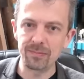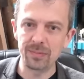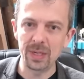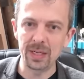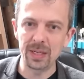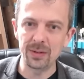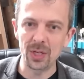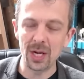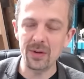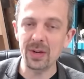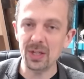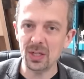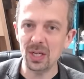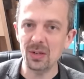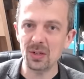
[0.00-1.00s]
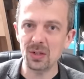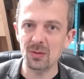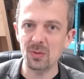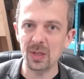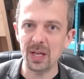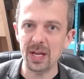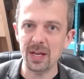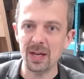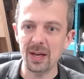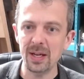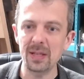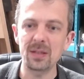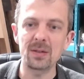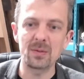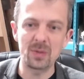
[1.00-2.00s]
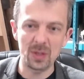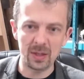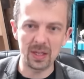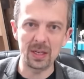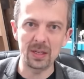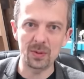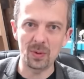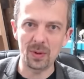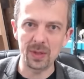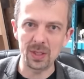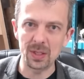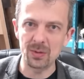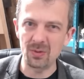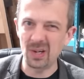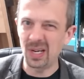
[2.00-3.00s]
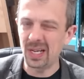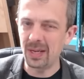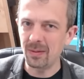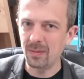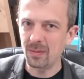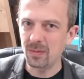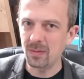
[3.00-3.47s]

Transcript: in a generic sense with A Ks, which I think is what this is really